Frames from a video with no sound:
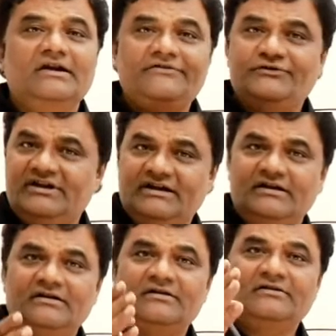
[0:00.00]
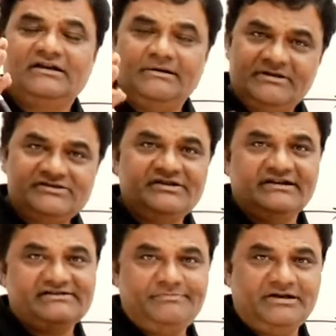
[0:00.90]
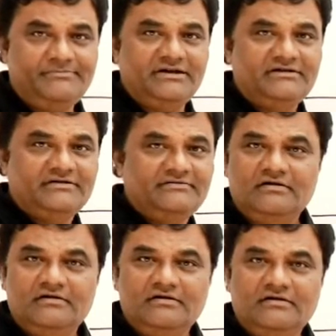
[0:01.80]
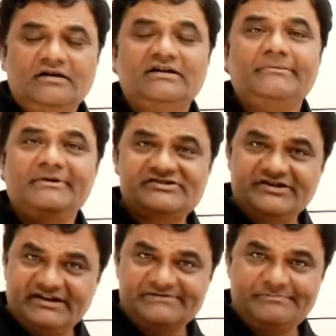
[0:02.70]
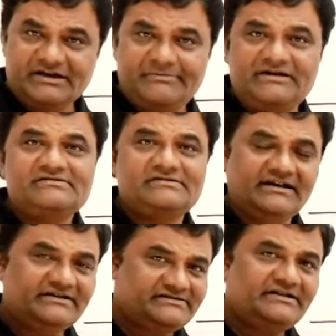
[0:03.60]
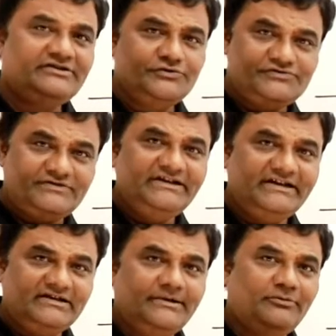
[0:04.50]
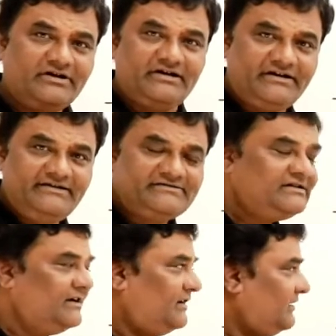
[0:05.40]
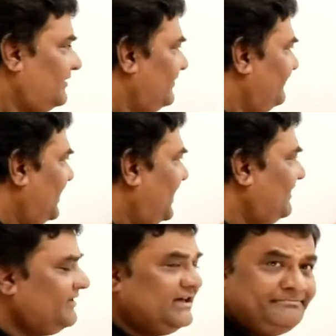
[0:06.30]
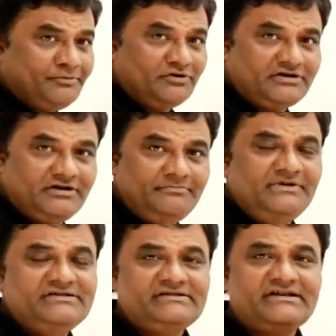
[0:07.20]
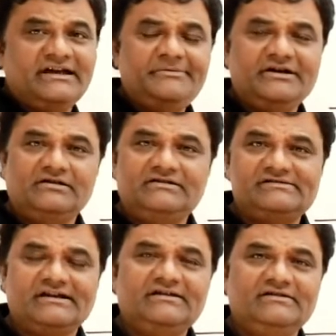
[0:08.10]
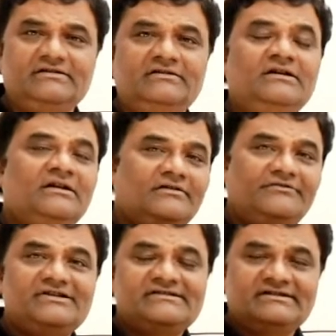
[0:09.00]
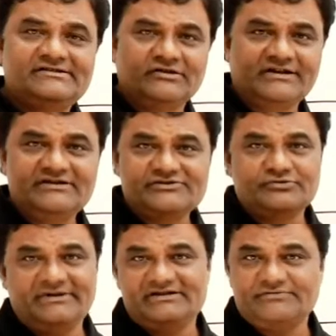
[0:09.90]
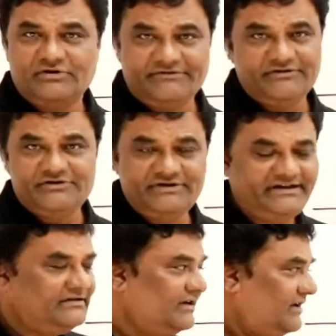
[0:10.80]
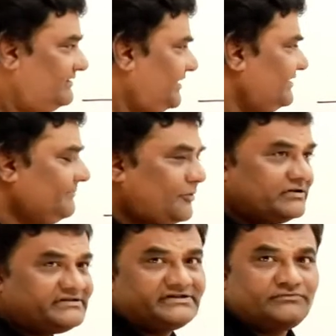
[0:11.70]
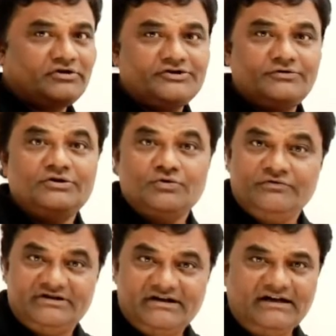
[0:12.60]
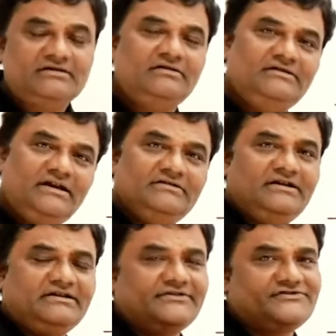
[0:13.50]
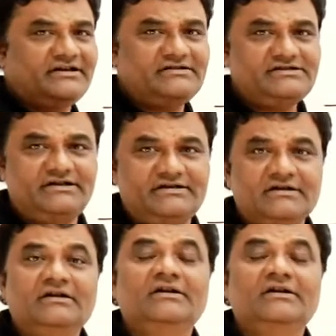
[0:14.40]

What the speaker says: If you take a chemistry experiment, a chemistry experiments that is done usually in laboratories will have input, means chemicals and the vessels or instruments, whatever you need. Then the process, what you will do with that, then it gives the result.